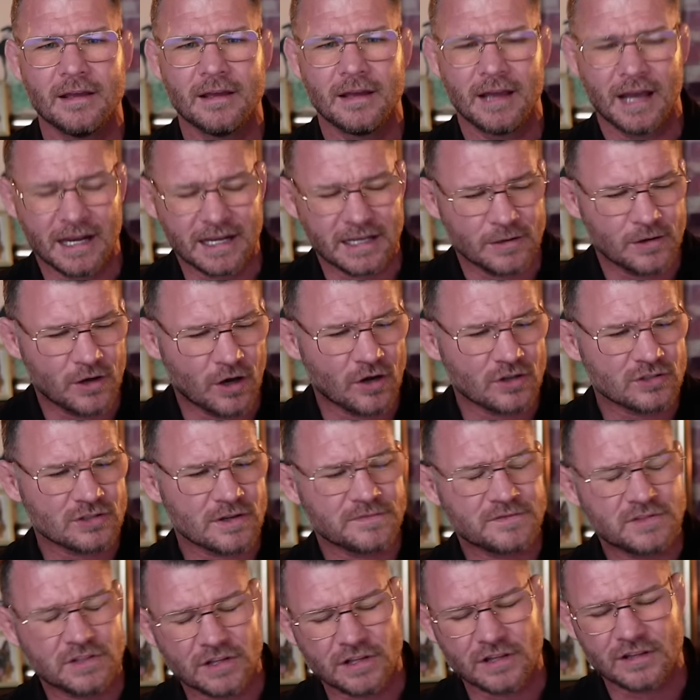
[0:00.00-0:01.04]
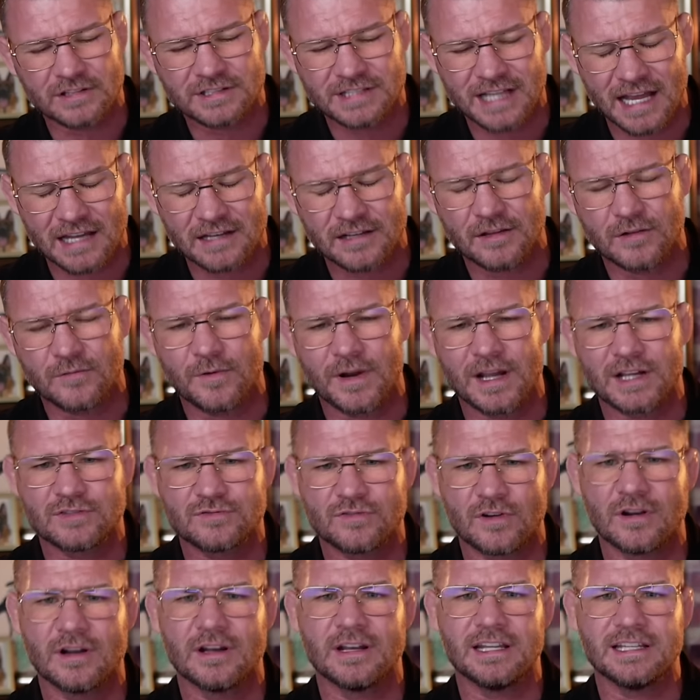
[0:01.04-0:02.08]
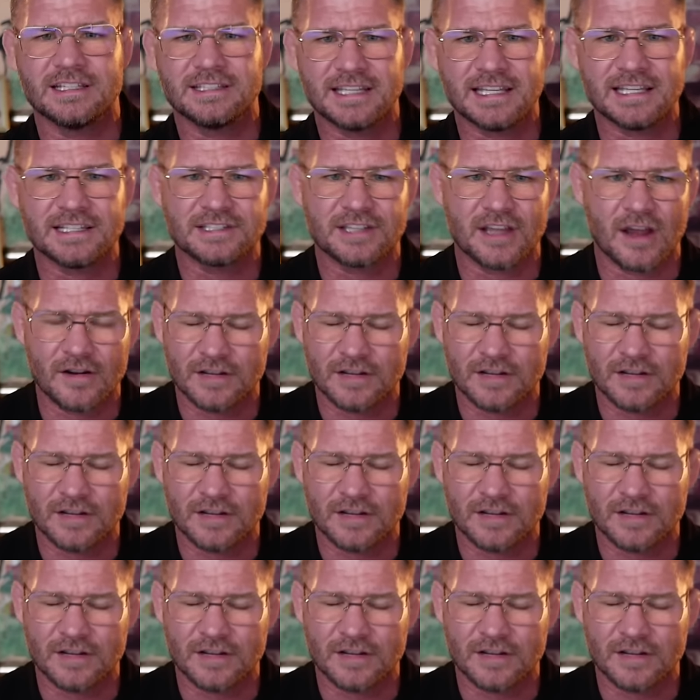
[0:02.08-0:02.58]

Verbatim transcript: And he goes off to the other side of the restaurant and he sits there